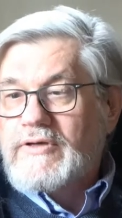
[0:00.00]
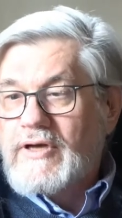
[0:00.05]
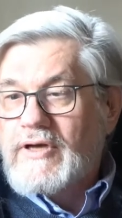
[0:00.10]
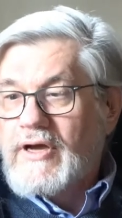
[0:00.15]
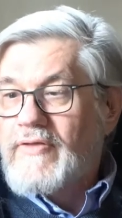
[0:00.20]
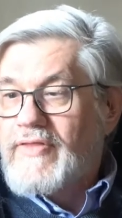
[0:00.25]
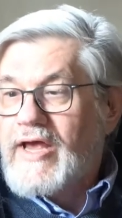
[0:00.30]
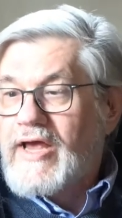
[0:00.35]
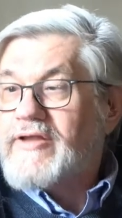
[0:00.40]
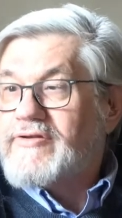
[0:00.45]

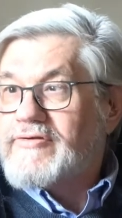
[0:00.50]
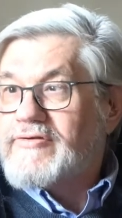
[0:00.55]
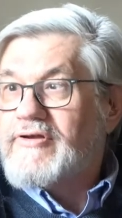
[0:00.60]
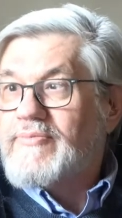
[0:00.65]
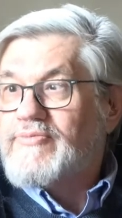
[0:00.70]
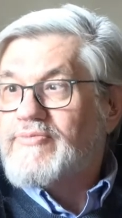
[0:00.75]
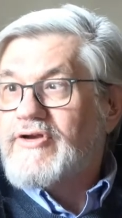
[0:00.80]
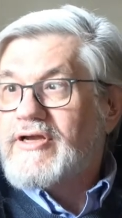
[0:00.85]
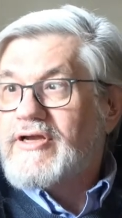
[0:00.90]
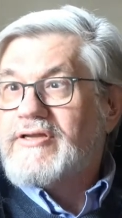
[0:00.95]
on that
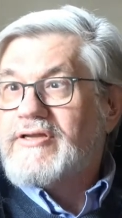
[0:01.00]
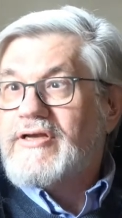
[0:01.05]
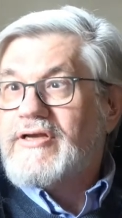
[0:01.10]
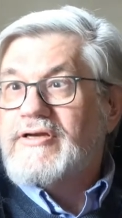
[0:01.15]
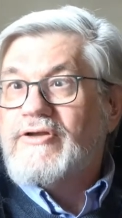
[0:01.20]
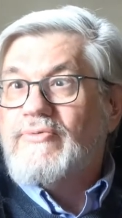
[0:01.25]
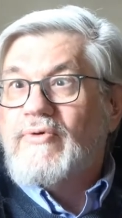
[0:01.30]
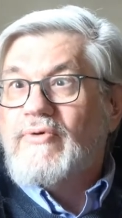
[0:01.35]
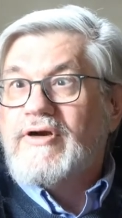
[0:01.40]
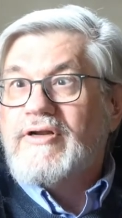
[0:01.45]
subject, and
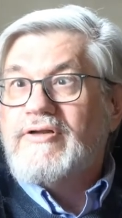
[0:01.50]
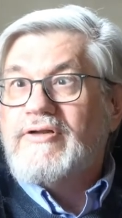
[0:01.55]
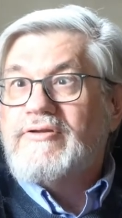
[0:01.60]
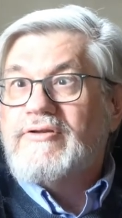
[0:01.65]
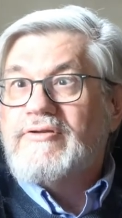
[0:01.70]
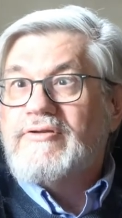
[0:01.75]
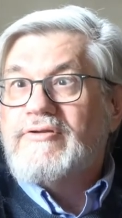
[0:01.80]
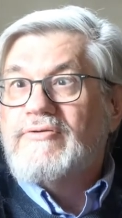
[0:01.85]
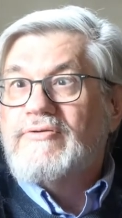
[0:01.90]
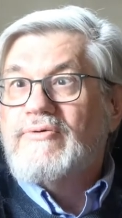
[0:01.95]
he wanted
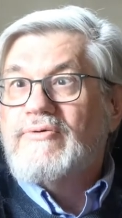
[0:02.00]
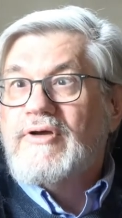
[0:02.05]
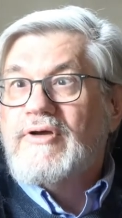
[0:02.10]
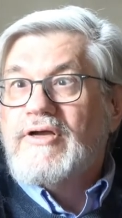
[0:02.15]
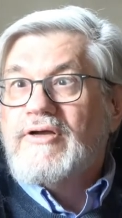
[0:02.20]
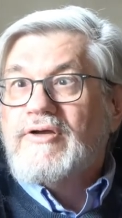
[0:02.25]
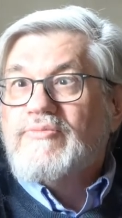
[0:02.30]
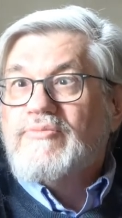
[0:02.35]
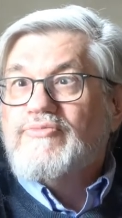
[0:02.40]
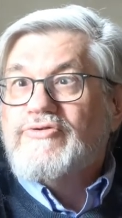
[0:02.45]
to
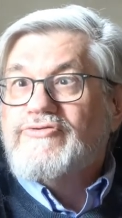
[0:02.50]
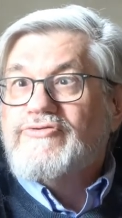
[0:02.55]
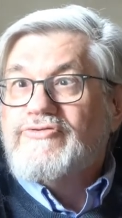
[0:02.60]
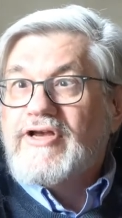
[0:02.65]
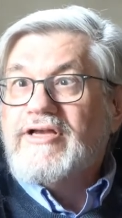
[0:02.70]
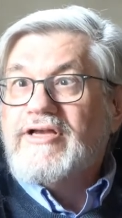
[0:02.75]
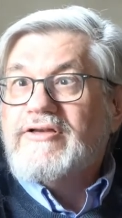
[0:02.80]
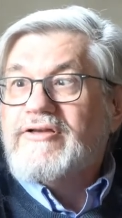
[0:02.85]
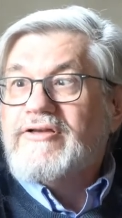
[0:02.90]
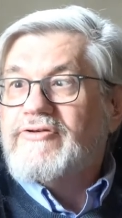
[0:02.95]

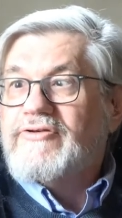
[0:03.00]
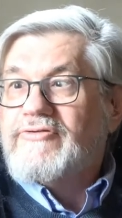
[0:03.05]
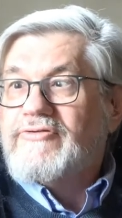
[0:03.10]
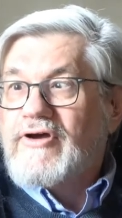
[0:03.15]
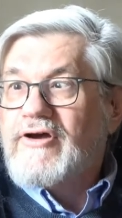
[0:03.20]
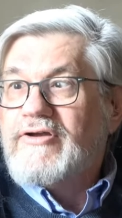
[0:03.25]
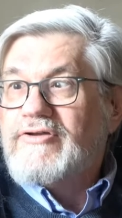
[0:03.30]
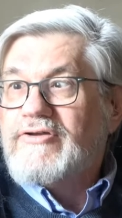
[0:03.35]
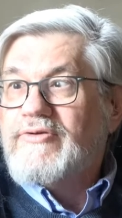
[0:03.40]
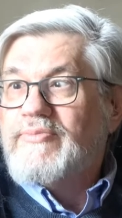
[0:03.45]
present his
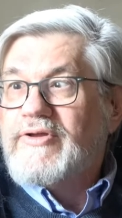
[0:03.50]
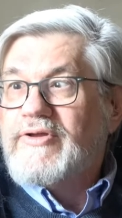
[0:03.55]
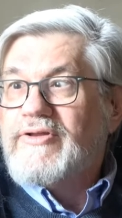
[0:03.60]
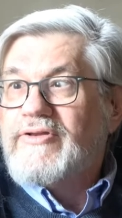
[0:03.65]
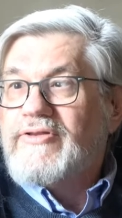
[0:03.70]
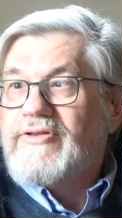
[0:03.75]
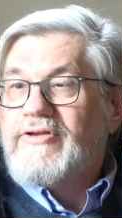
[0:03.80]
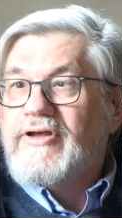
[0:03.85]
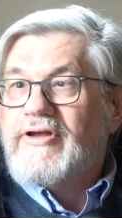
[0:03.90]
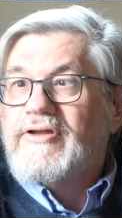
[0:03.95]

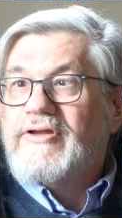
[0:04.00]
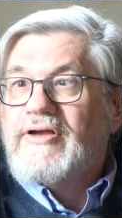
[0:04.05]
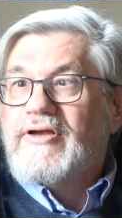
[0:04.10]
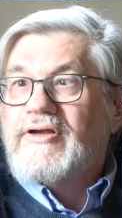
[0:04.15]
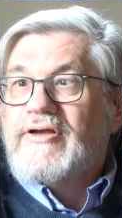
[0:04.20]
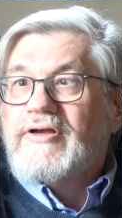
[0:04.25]
argument that